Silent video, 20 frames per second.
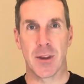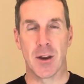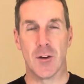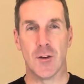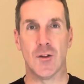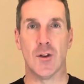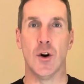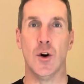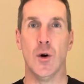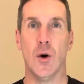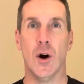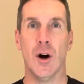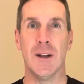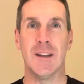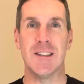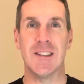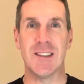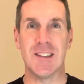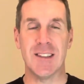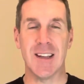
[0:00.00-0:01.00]
So
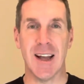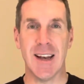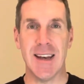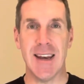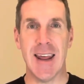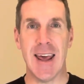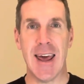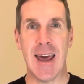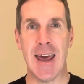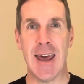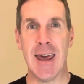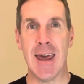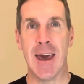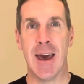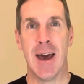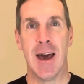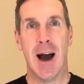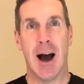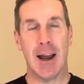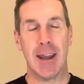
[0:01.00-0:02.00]
on
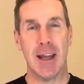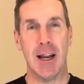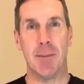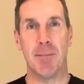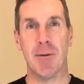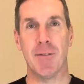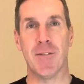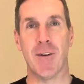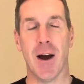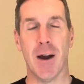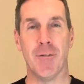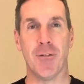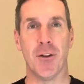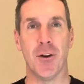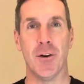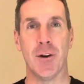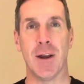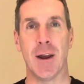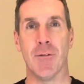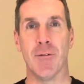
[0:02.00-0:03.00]
Sunday, I get up at
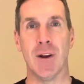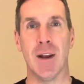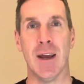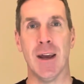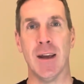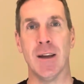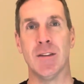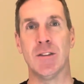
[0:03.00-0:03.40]
5:30 every day.